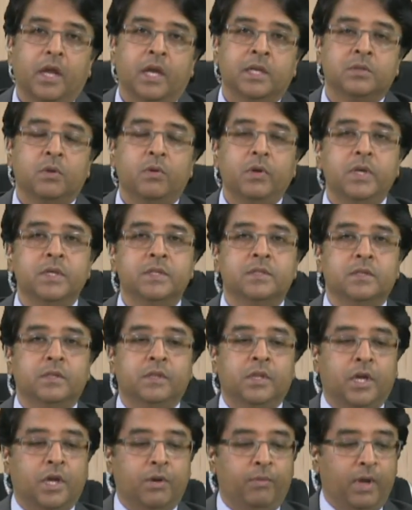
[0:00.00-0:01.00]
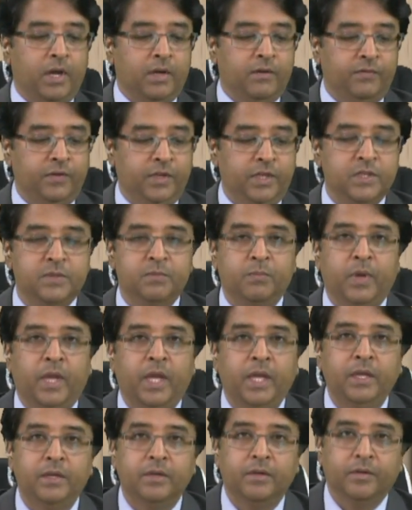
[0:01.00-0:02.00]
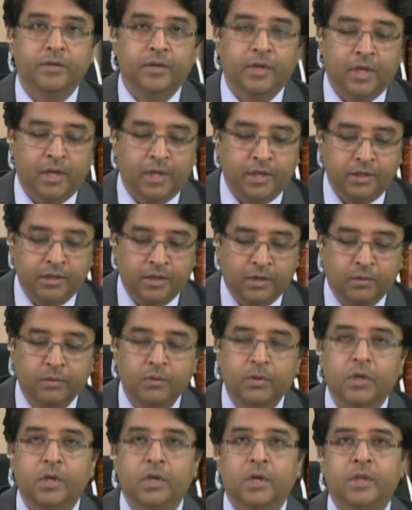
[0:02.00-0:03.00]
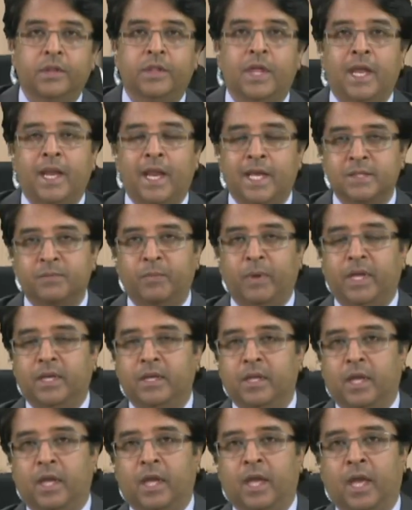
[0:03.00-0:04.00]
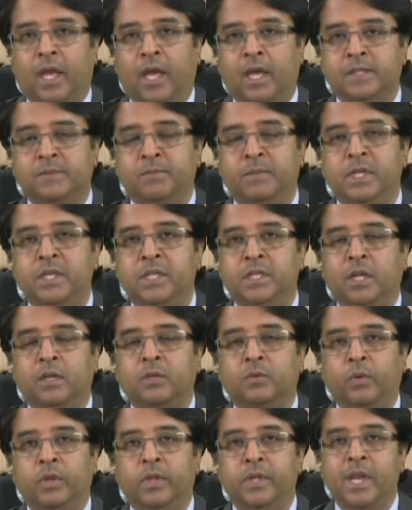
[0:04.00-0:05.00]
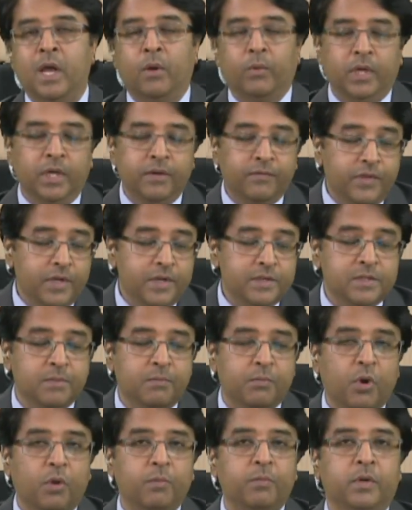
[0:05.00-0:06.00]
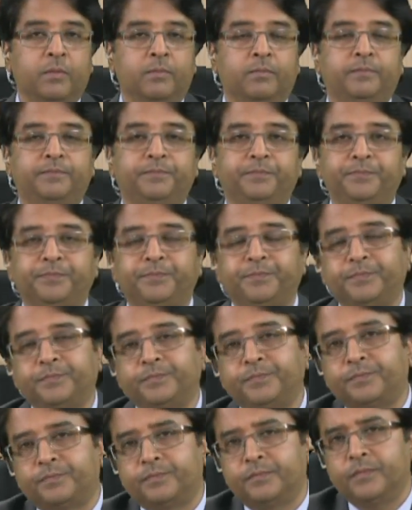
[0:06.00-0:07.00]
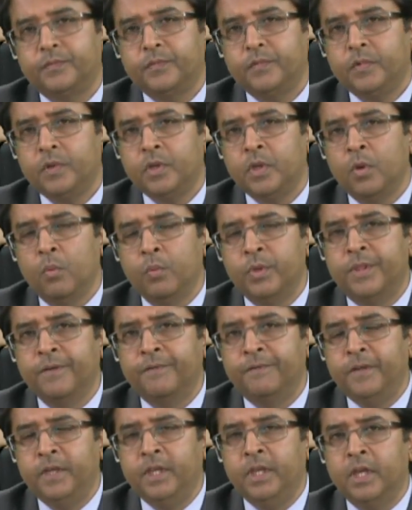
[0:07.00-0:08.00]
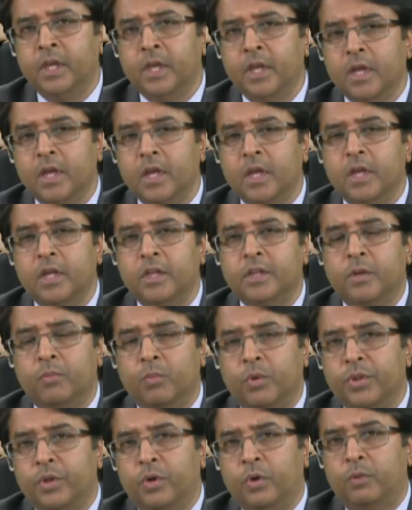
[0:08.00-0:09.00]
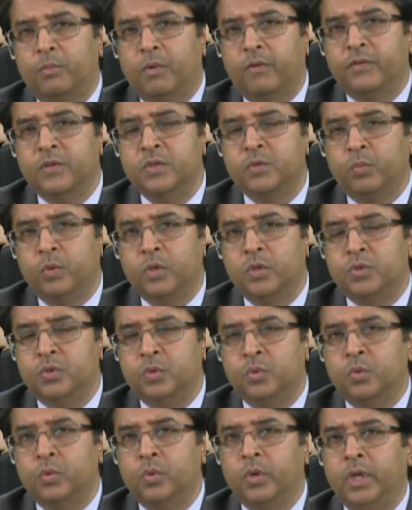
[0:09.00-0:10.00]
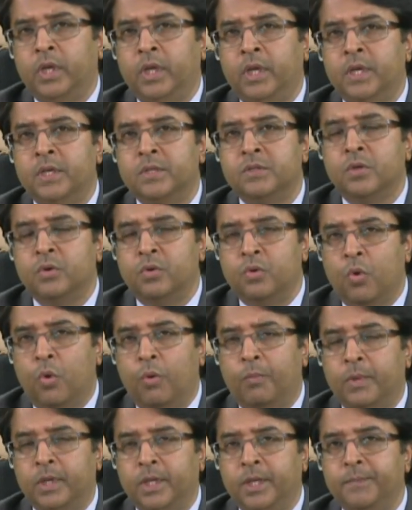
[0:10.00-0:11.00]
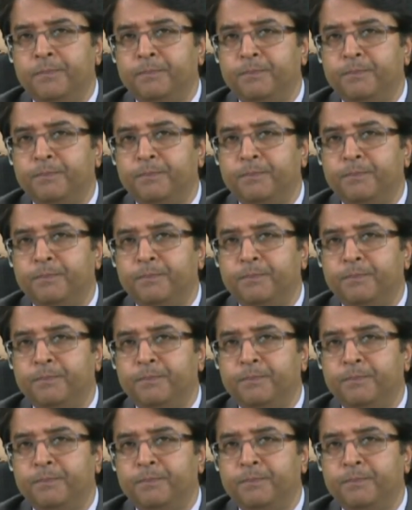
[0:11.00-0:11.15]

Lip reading: as long as the correct fee is paid, that aspect has been dealt with. Now, if there is a problem with the fee, then what the Home Office will do is normally